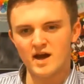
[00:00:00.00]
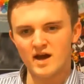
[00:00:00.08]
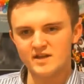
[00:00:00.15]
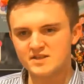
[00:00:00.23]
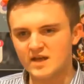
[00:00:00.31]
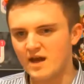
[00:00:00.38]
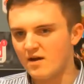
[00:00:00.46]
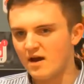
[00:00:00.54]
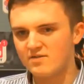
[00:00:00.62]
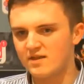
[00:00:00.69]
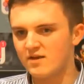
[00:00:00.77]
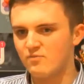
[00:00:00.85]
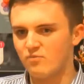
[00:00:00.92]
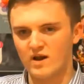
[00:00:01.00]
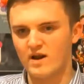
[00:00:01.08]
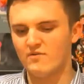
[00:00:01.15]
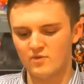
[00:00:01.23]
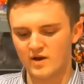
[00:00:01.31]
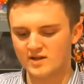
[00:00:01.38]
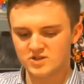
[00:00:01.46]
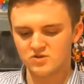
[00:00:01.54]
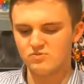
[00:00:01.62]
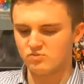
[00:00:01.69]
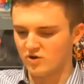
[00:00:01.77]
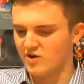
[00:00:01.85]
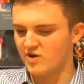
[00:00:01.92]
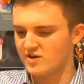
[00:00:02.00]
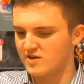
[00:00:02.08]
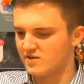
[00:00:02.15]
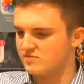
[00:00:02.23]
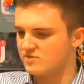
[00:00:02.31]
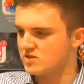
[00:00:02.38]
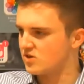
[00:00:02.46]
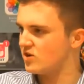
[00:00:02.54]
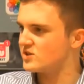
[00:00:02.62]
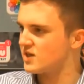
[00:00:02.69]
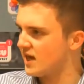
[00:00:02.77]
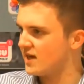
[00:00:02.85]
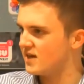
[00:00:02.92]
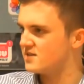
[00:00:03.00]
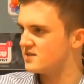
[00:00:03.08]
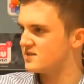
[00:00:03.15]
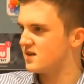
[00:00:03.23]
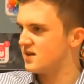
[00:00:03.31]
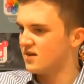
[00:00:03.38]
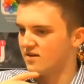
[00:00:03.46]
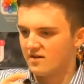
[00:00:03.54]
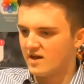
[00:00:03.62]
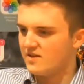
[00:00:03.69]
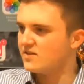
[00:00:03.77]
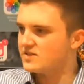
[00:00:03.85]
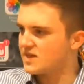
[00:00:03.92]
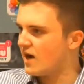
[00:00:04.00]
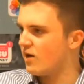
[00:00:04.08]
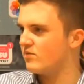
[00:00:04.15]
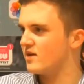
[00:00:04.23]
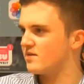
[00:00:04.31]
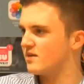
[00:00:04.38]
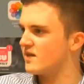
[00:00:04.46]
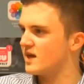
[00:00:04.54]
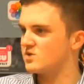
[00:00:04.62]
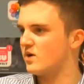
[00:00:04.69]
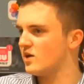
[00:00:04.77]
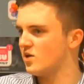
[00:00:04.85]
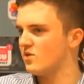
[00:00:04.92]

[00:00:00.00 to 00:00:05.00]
and yeah, I think when I do work and socialise in the town, I think that's what I